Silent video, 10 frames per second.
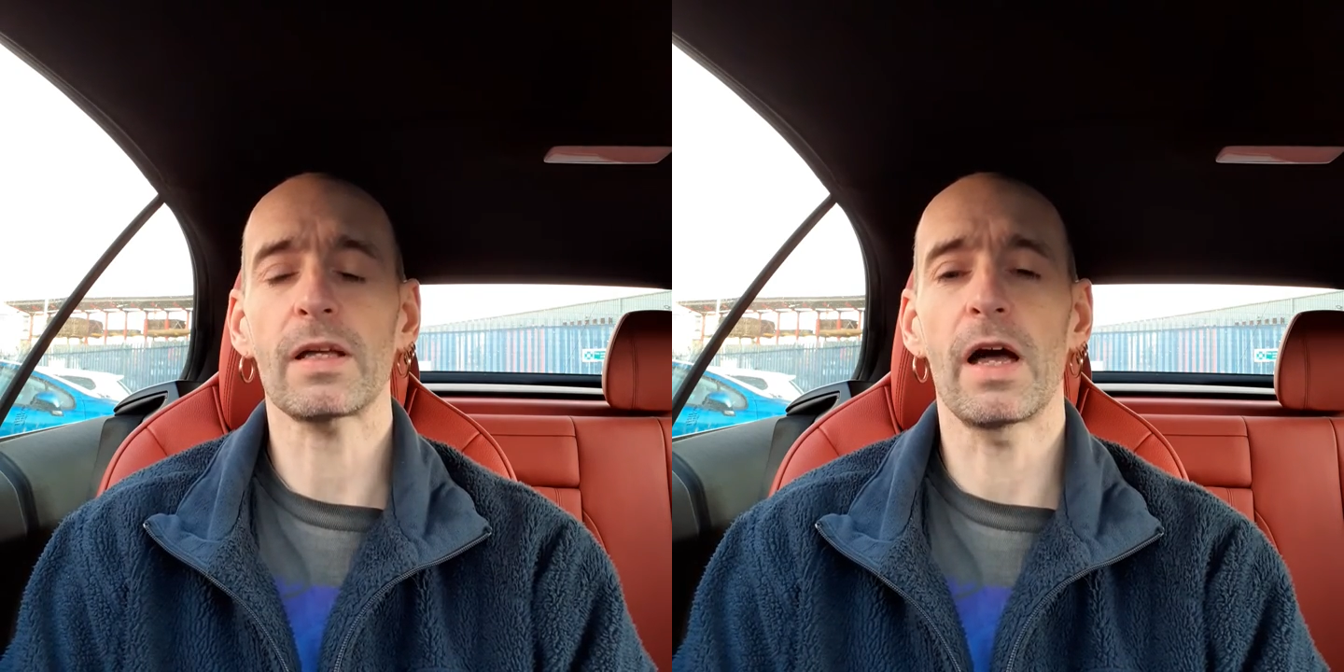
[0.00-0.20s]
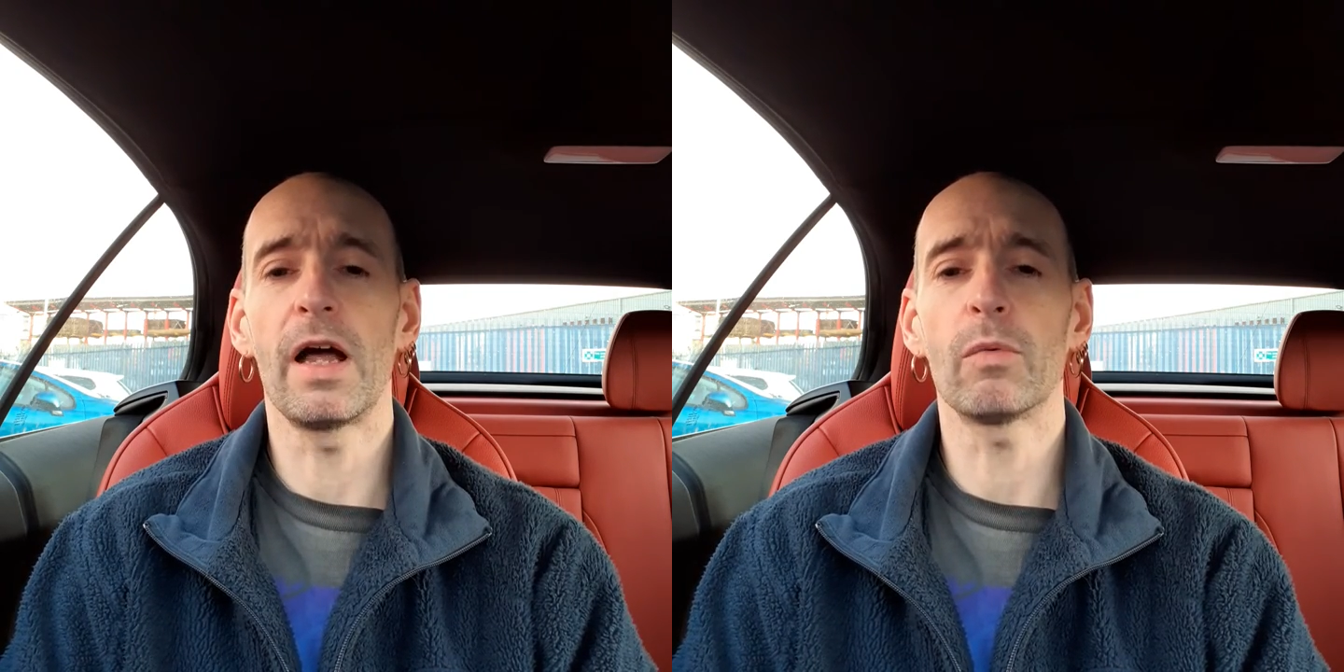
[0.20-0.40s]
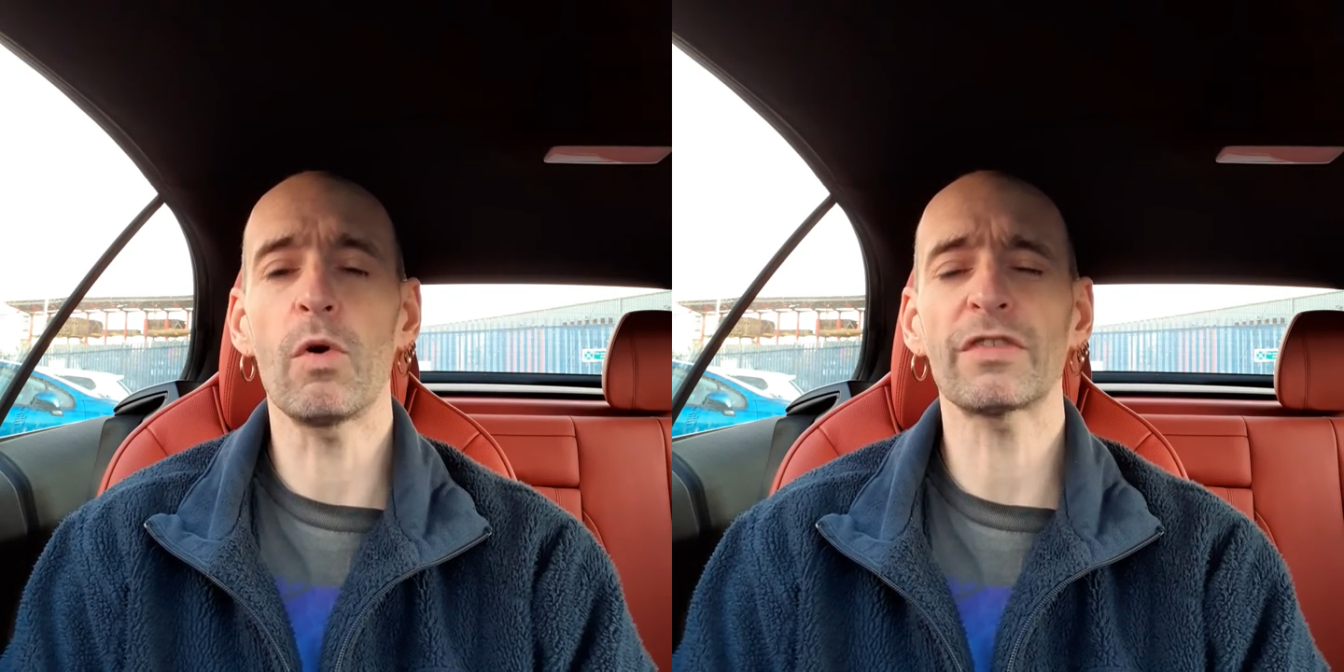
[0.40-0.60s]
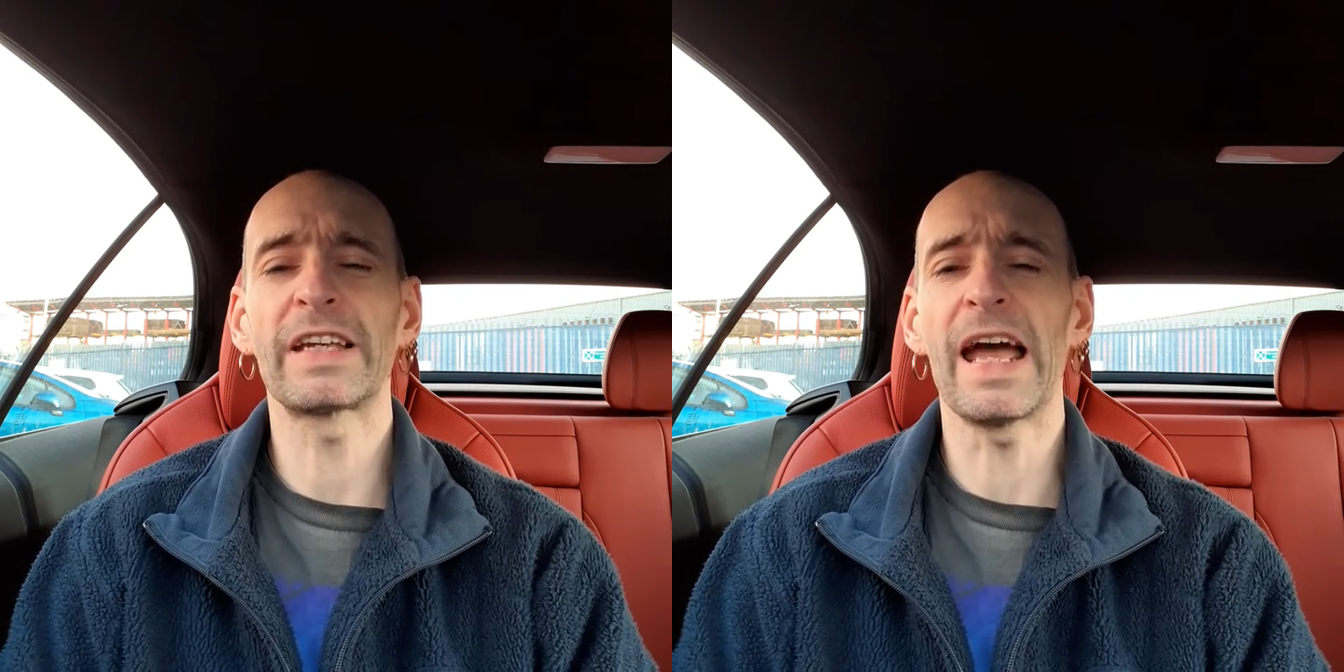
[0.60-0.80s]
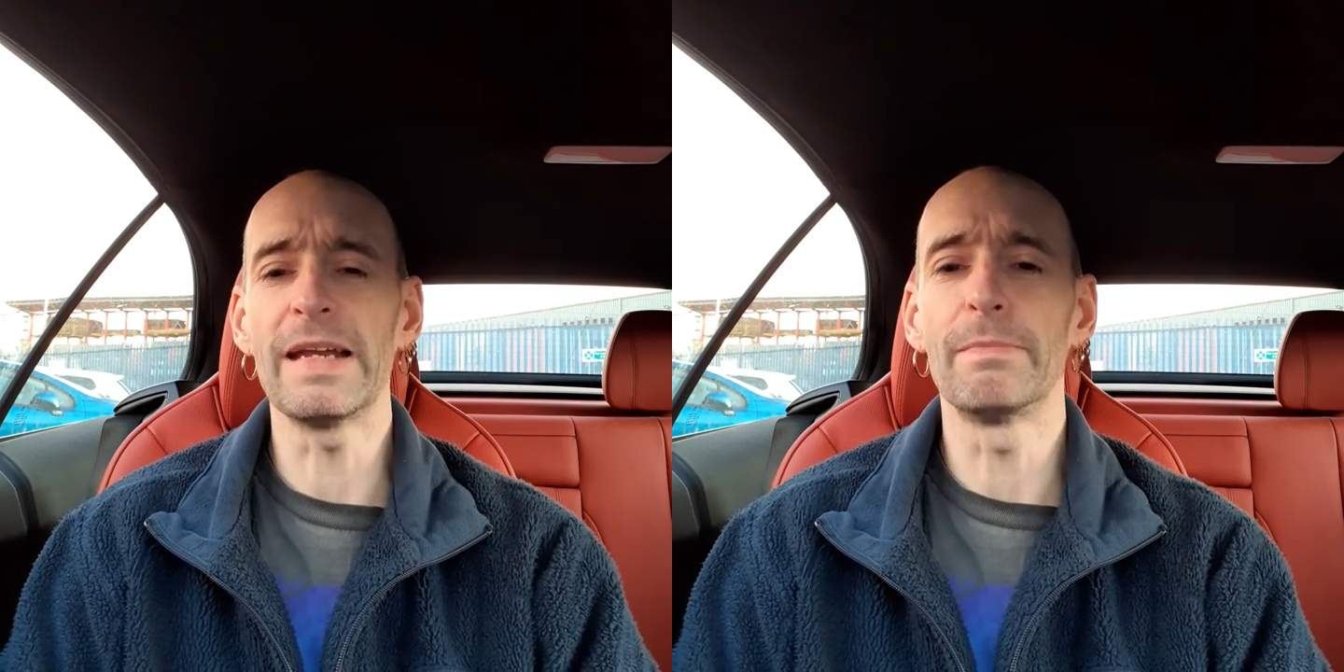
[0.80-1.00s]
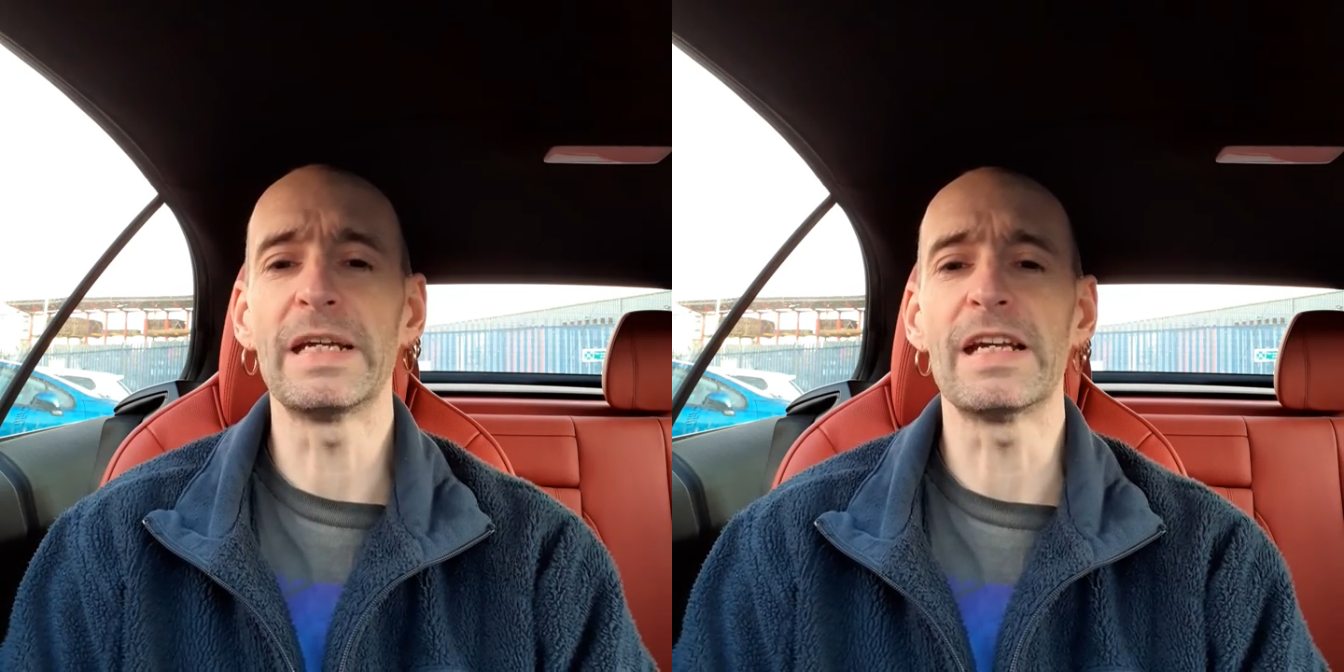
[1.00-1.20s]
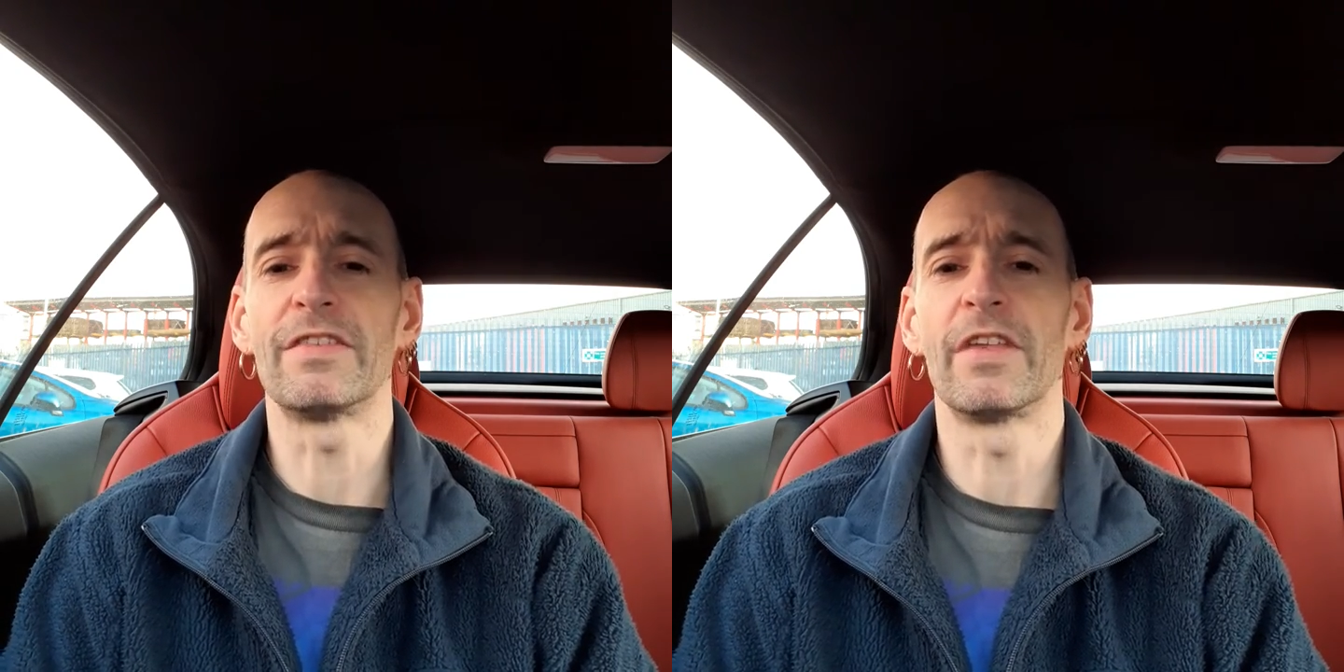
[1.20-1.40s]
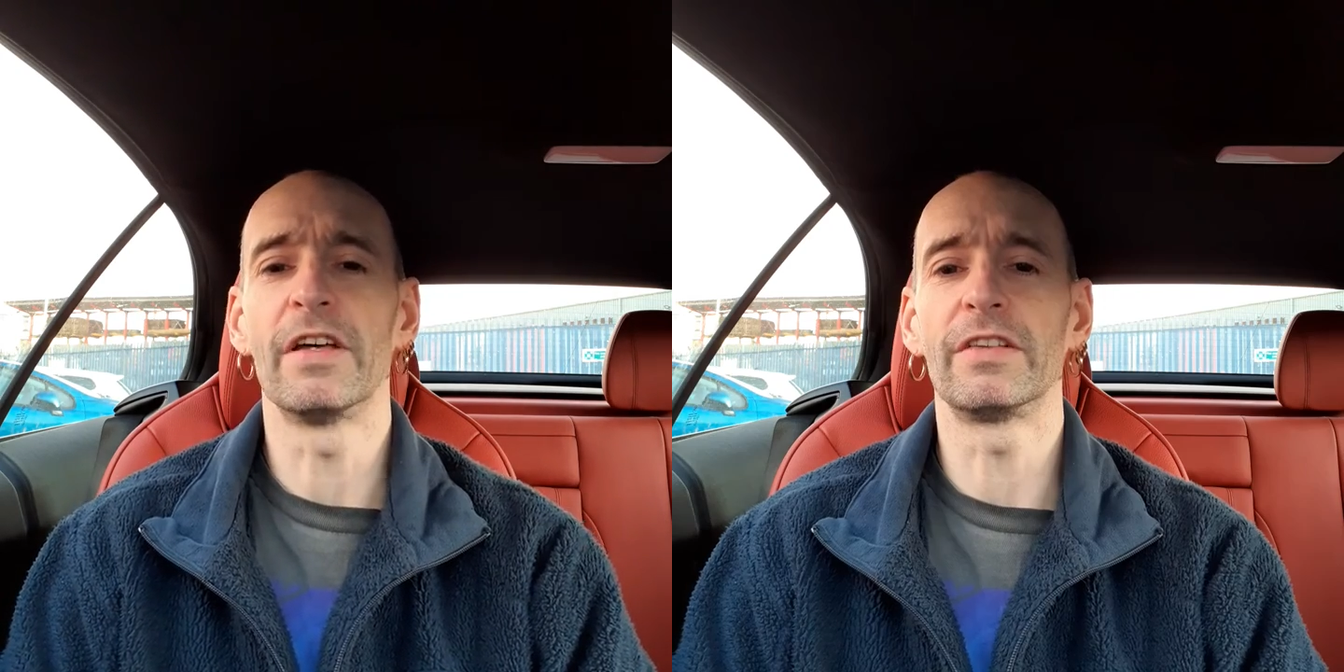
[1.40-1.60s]
And what's getting me
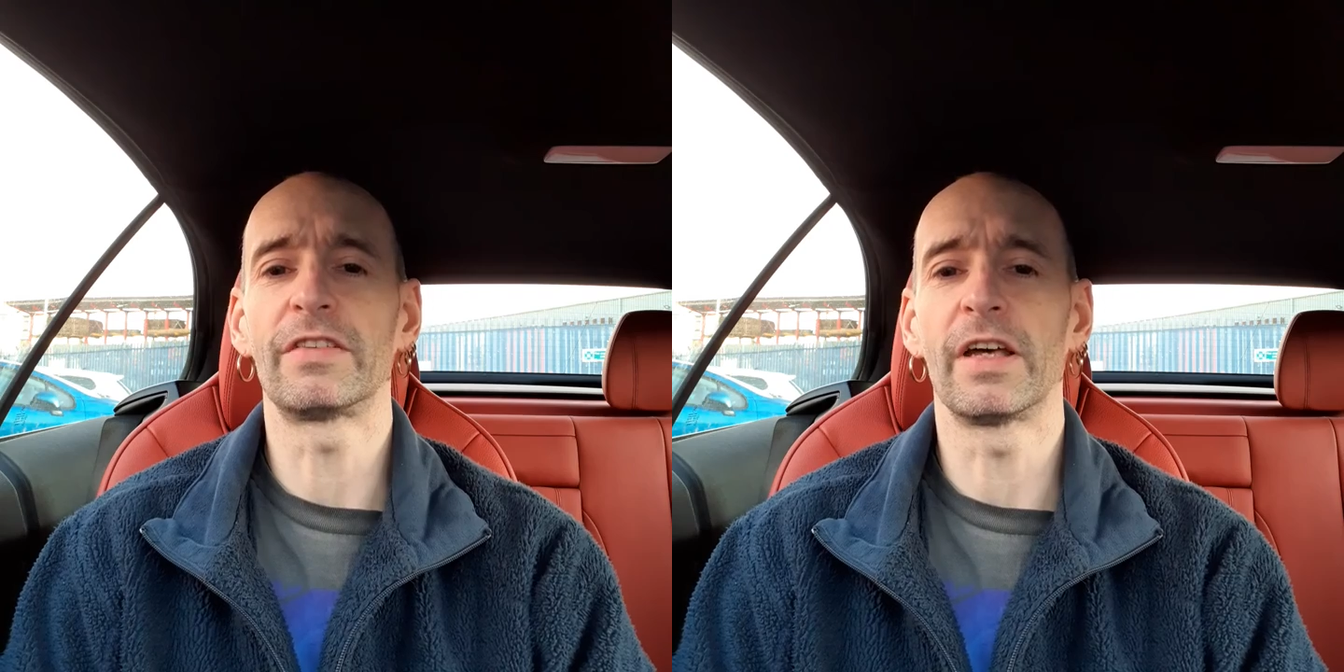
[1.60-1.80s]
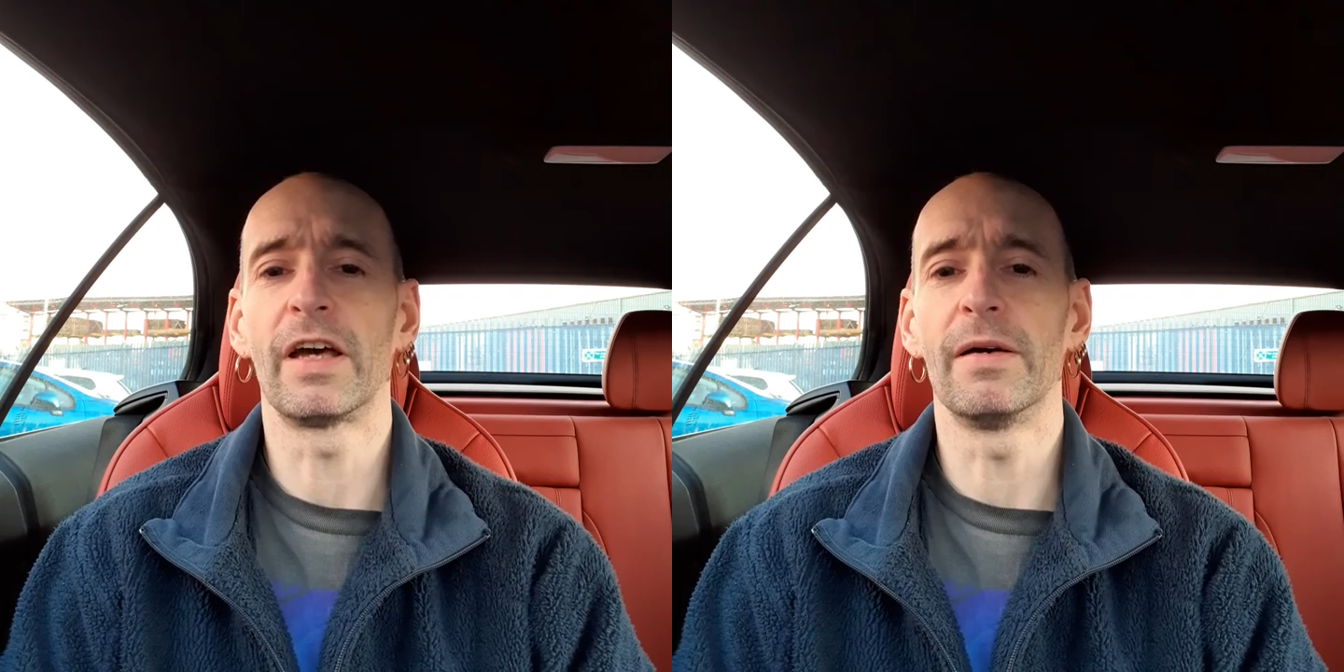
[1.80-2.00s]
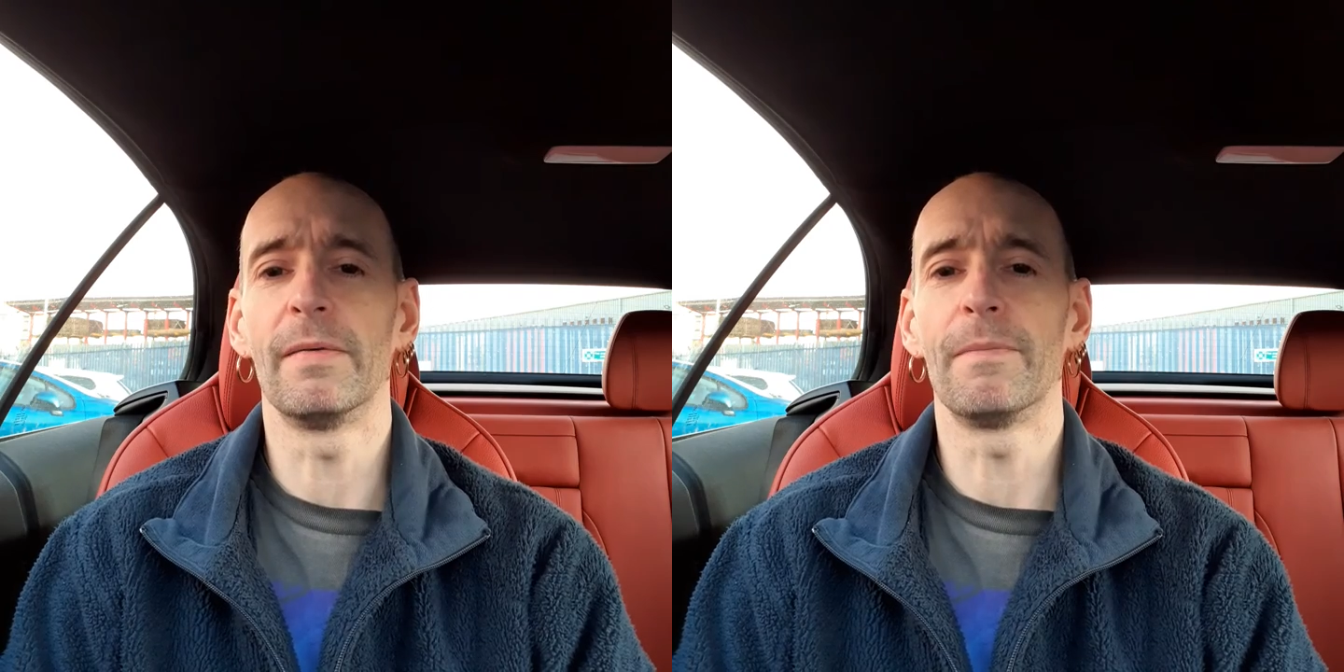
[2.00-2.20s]
is that